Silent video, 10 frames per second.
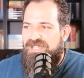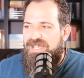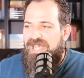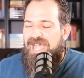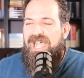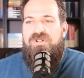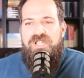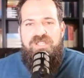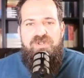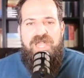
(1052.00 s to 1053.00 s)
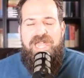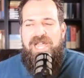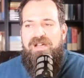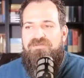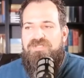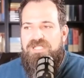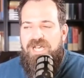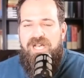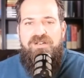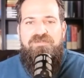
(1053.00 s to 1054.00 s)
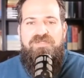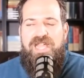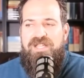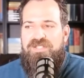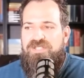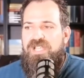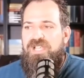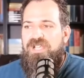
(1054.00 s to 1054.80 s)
how can you have love as